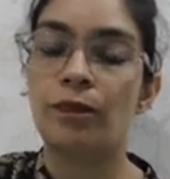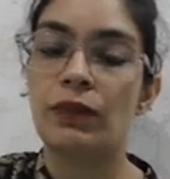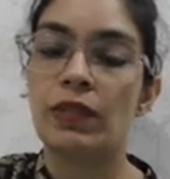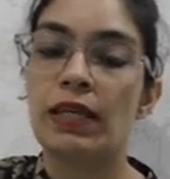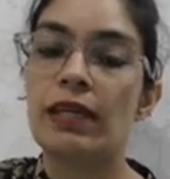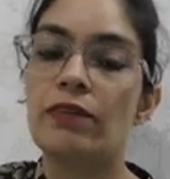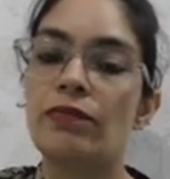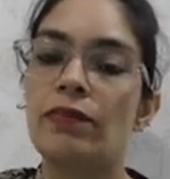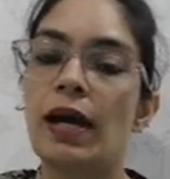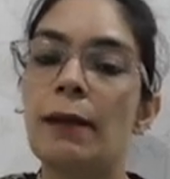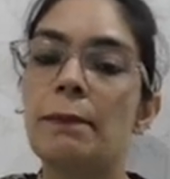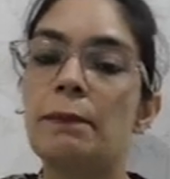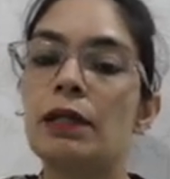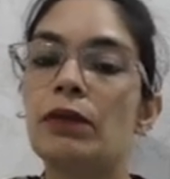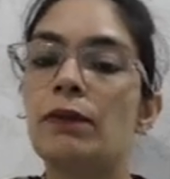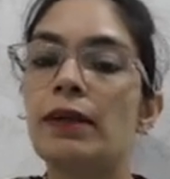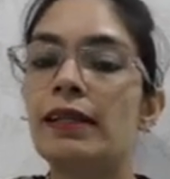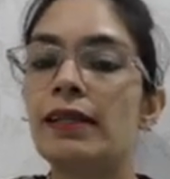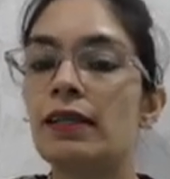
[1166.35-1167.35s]
If I am
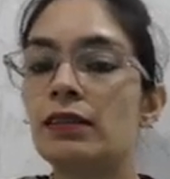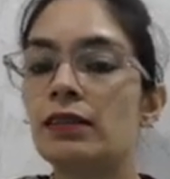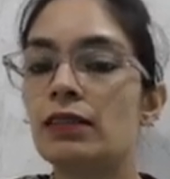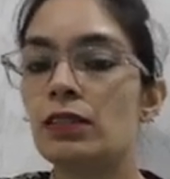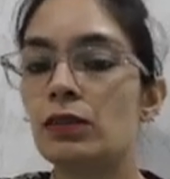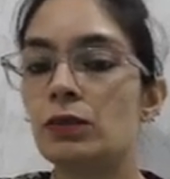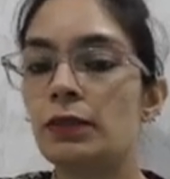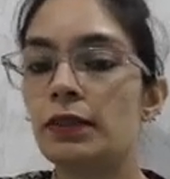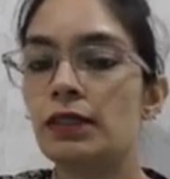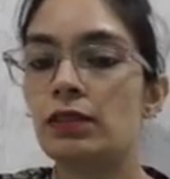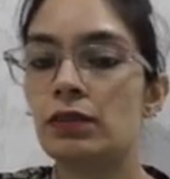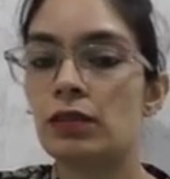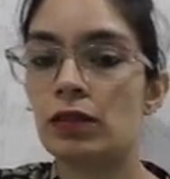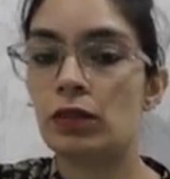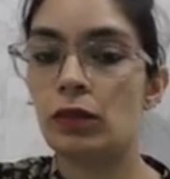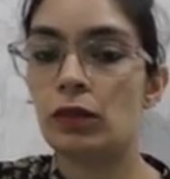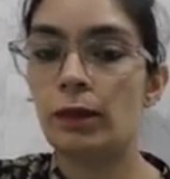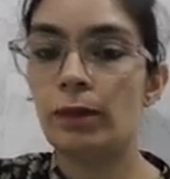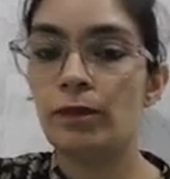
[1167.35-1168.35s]
equating this with
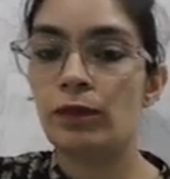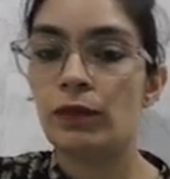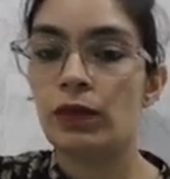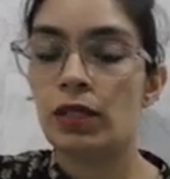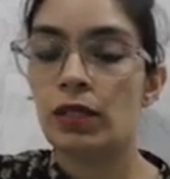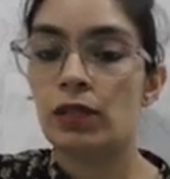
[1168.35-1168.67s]
0,